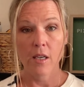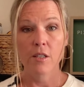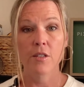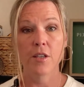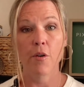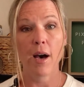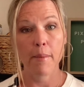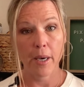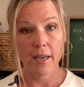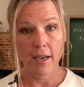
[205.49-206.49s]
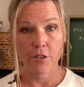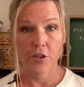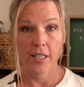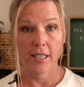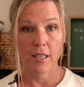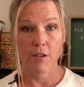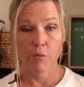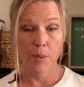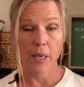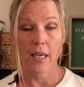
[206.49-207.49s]
So we bought a contract at
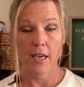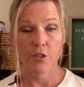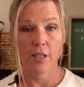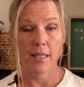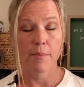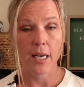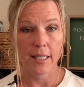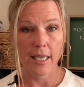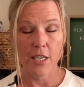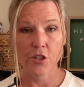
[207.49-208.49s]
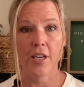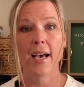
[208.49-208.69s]
the Polynesian.